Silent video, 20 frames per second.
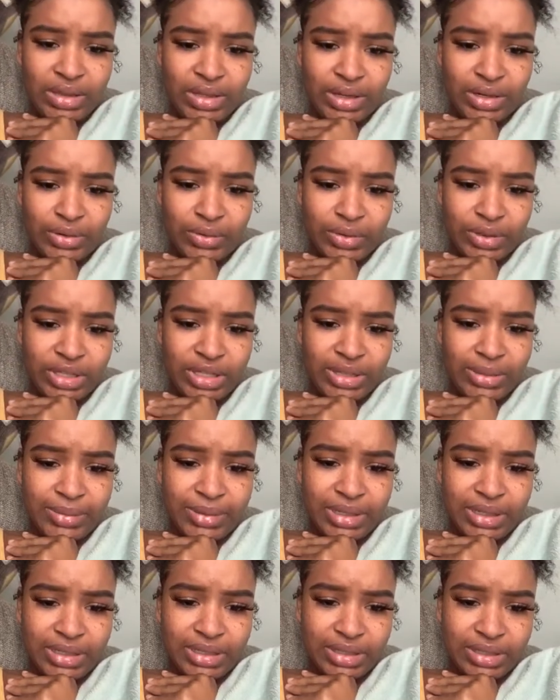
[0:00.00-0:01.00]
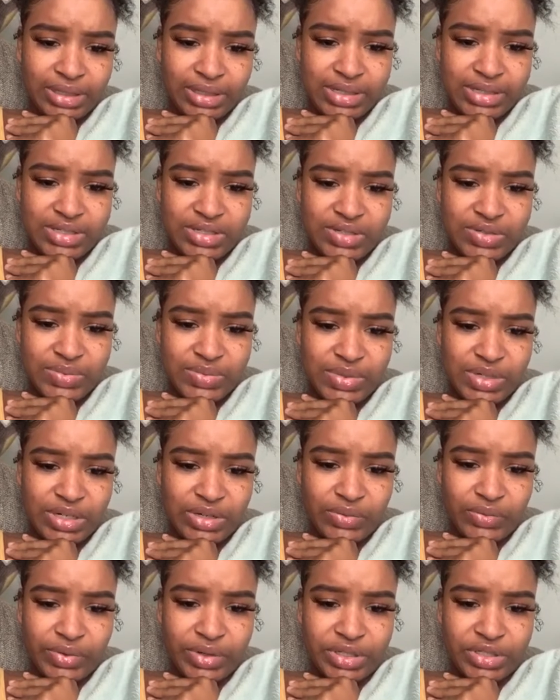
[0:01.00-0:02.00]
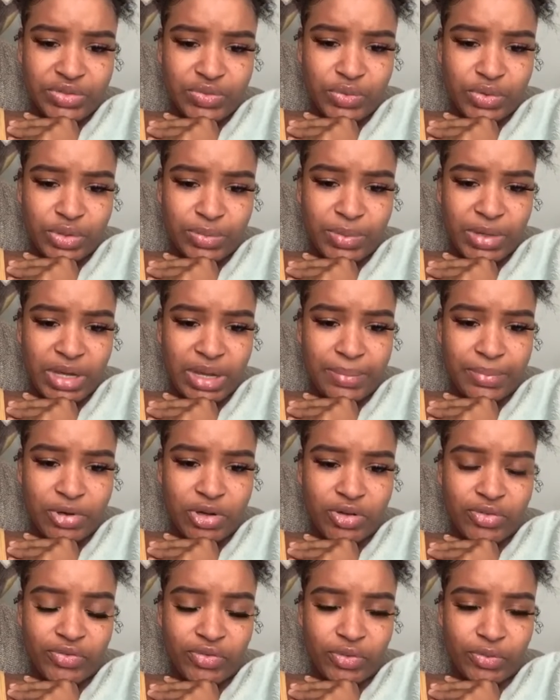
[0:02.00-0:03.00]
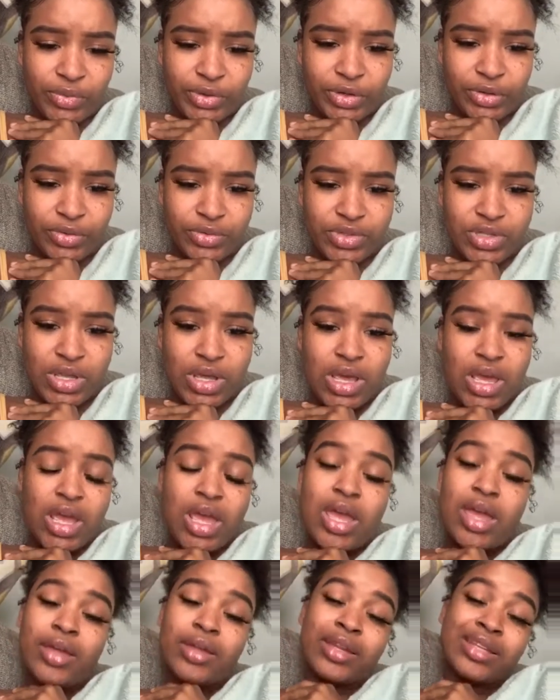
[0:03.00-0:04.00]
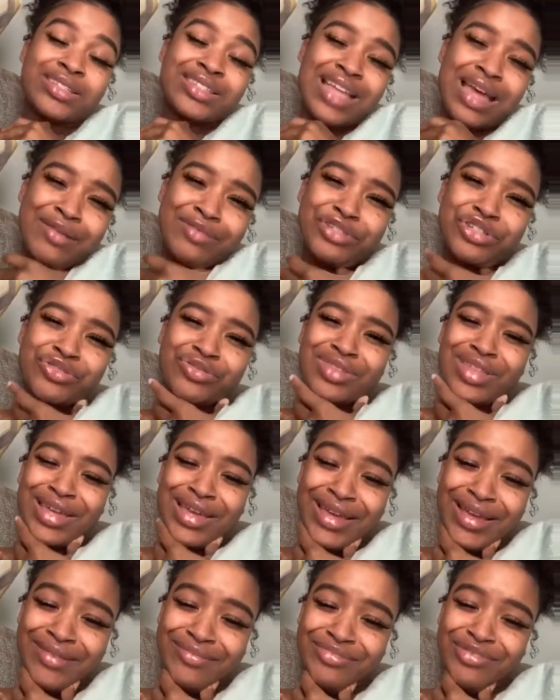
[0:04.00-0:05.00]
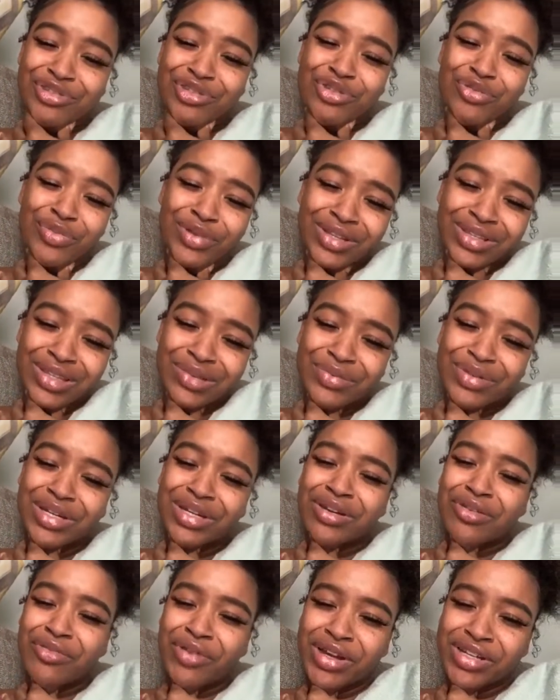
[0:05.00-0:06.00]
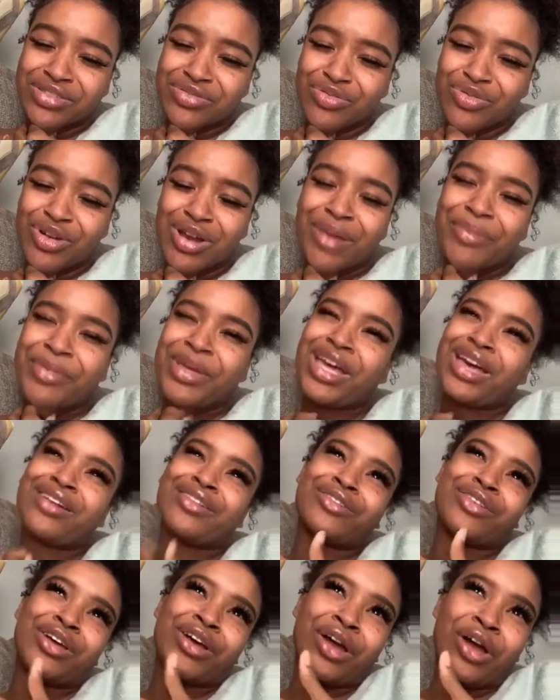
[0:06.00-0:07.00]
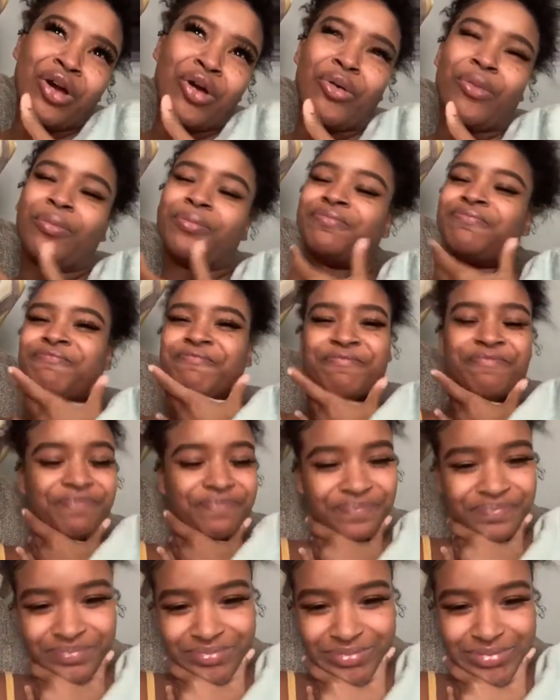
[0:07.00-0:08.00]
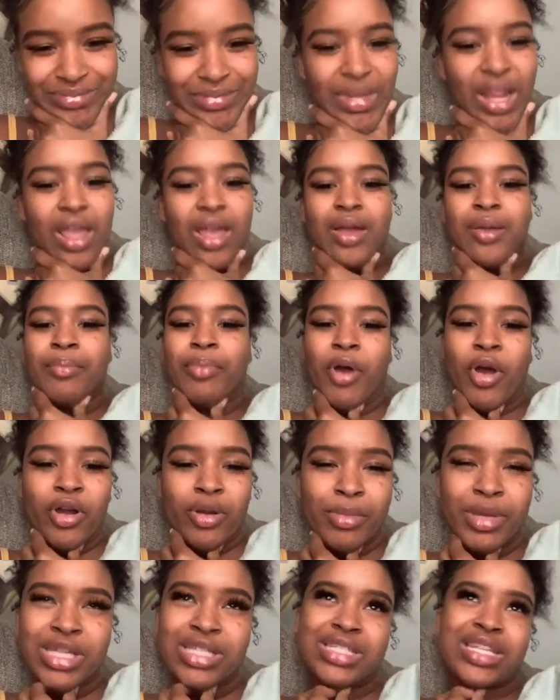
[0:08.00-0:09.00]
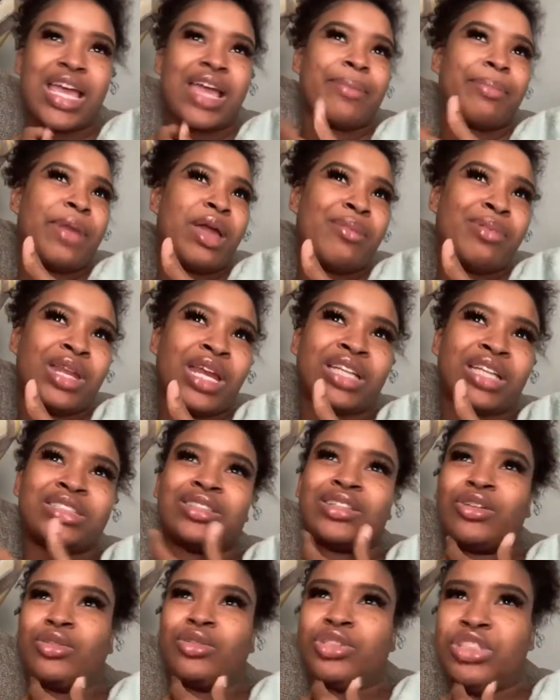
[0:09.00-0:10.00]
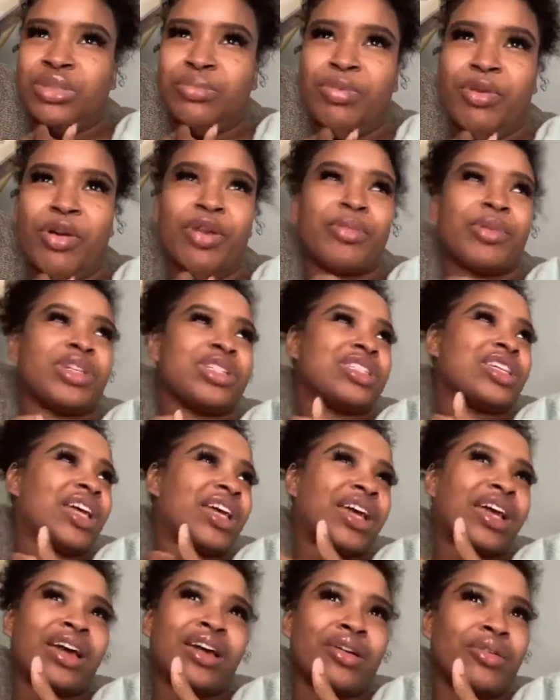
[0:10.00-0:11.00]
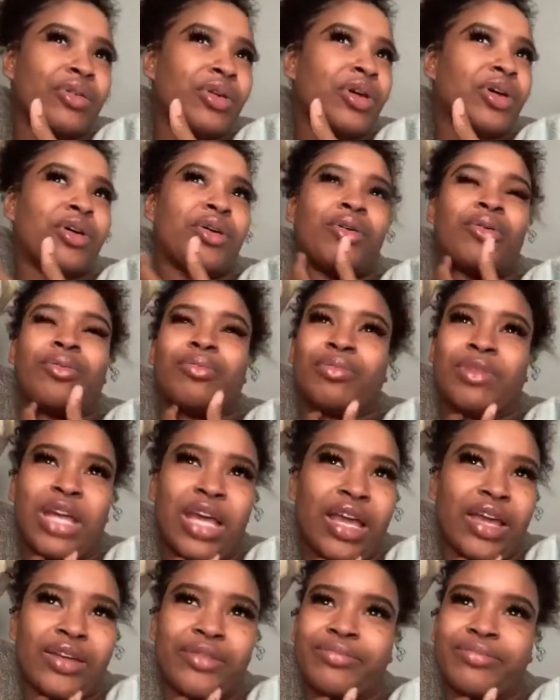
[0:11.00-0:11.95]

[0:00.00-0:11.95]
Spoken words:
They're gonna keep killing us. We need a race war to pop off for reals. Is that what you think? Do you really think we need a race war? I mean, I don't know. Part of me is like, maybe that solution. Part of me is like, I don't know. Like,